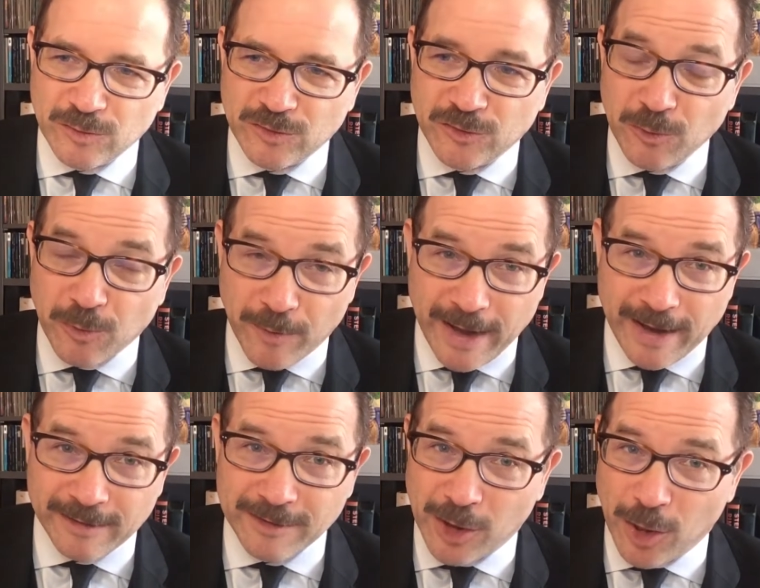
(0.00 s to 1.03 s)

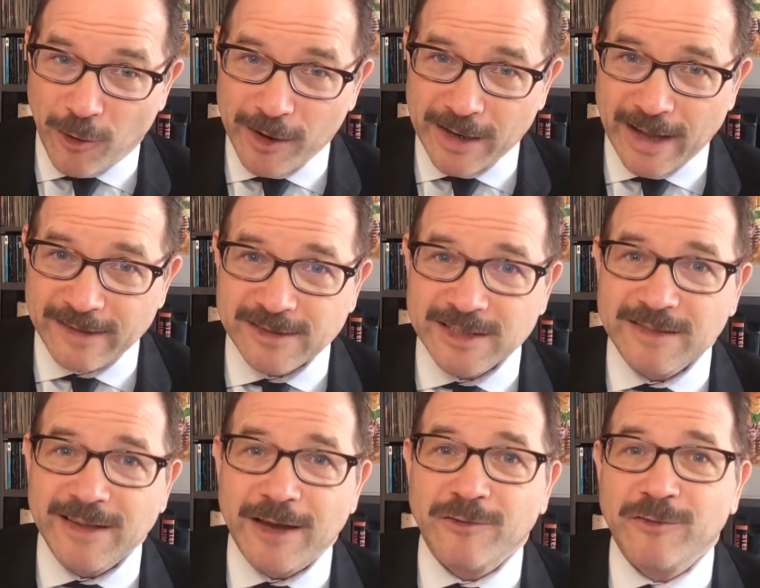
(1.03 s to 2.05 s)
Superman, Clark, has
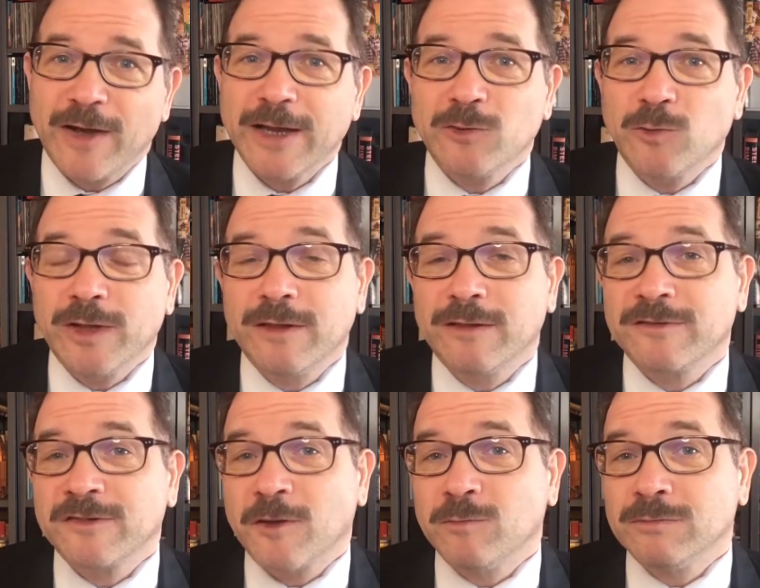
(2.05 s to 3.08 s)
just had a fight with
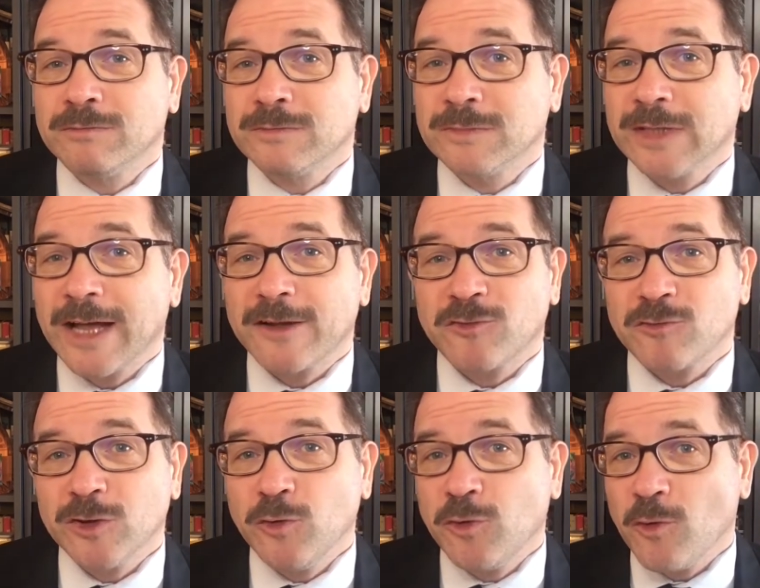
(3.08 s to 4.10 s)
some Lex
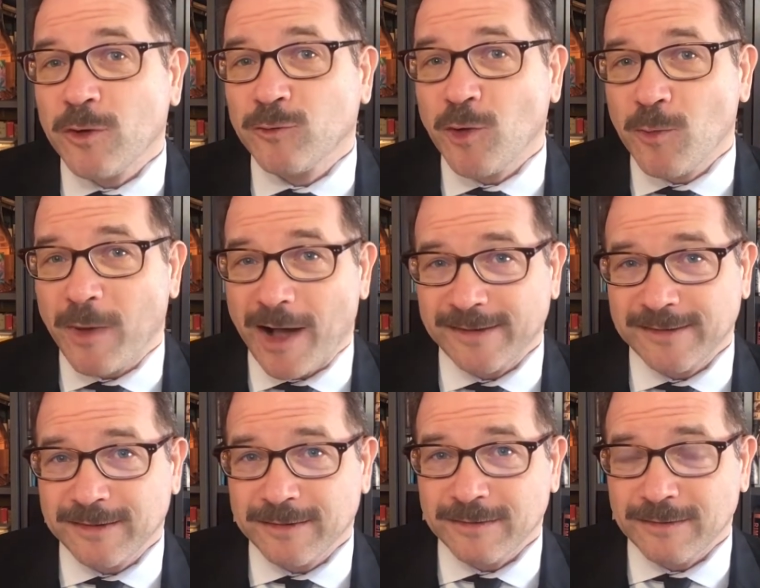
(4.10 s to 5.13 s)
Luthor
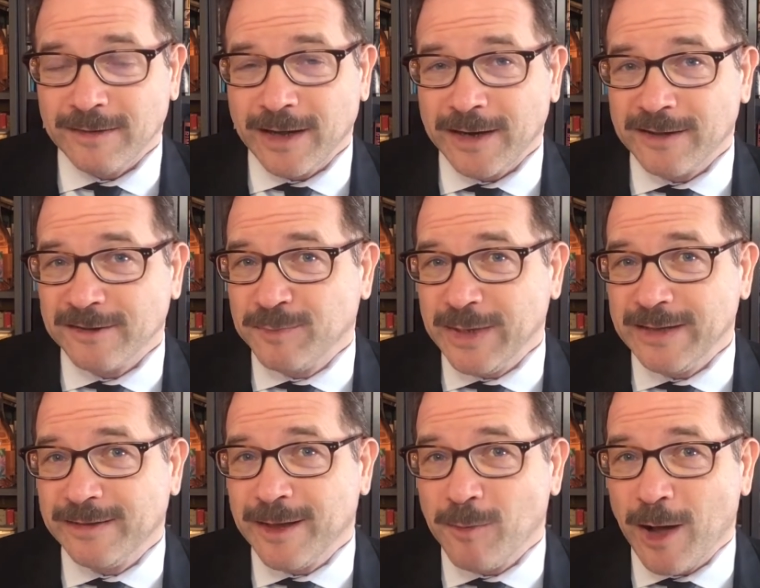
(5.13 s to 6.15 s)
robots and has
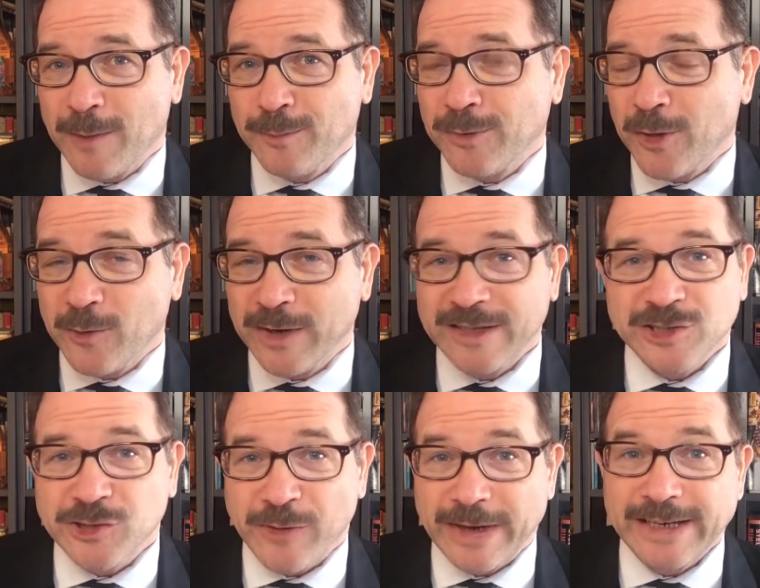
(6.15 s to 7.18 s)
beaten them up, though it has
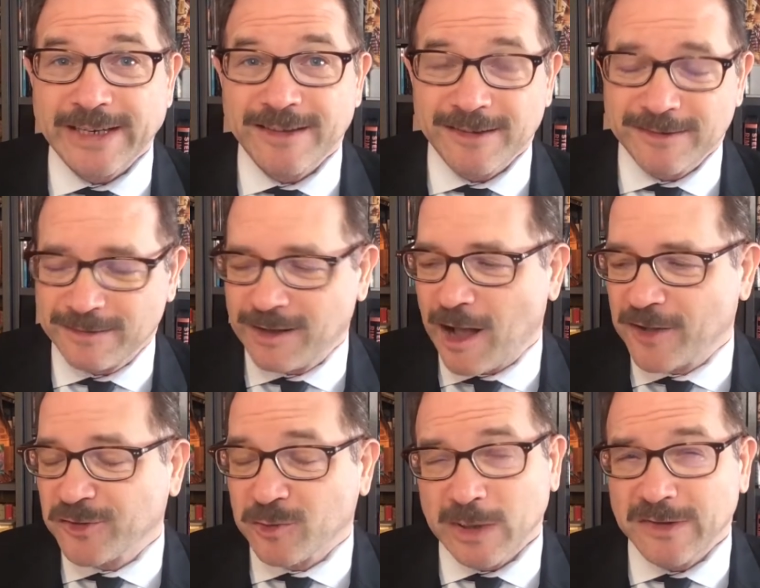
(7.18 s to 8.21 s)
shredded his
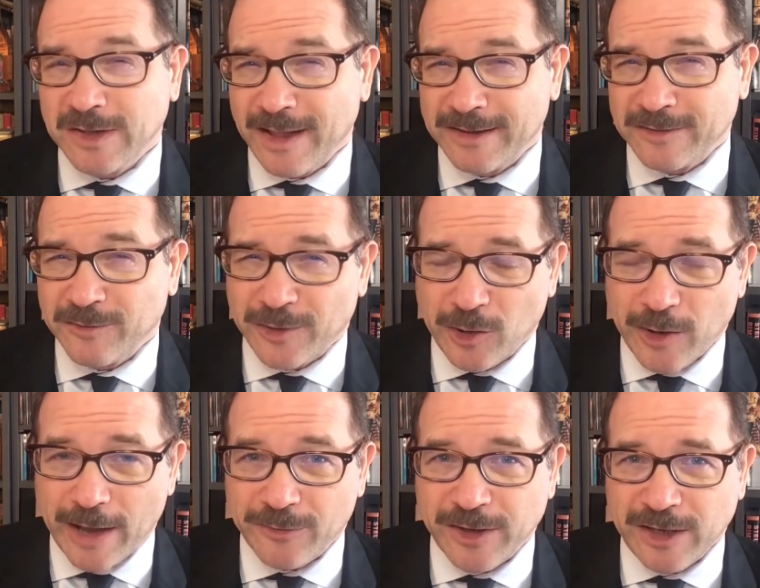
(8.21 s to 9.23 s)
costume. He still hasn't figured
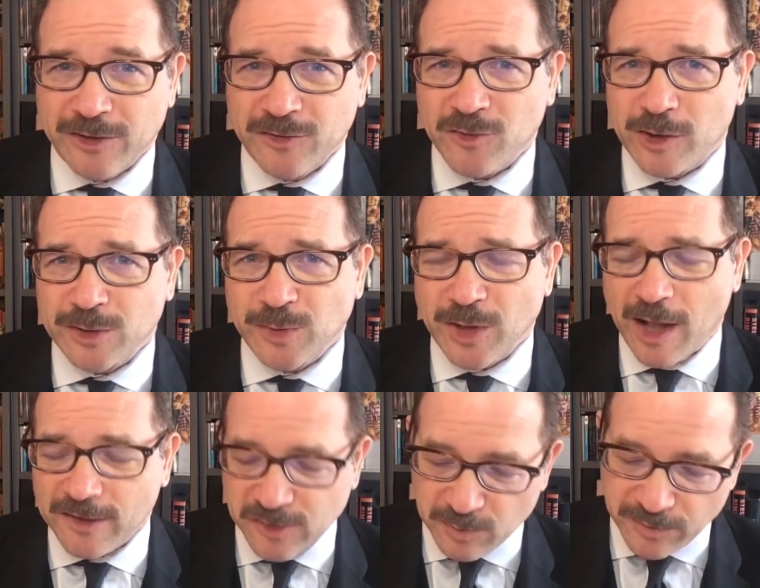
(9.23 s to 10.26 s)
out the indestructible
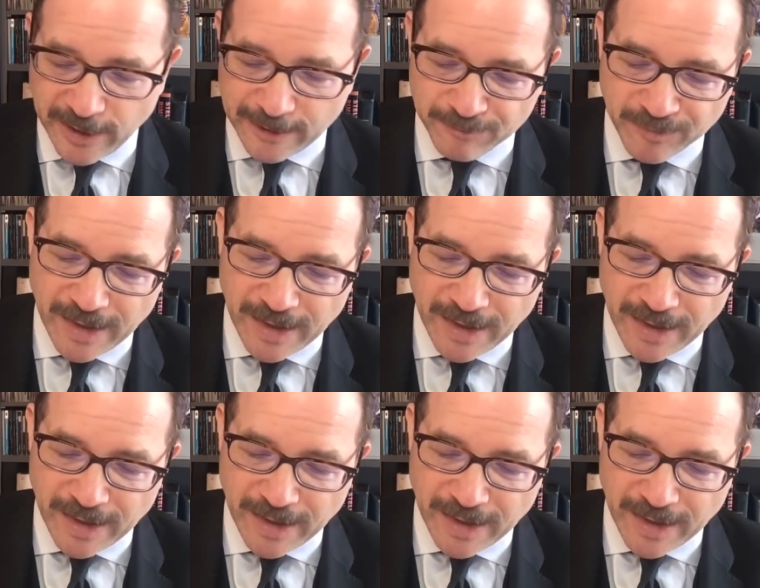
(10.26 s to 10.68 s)
costume thing.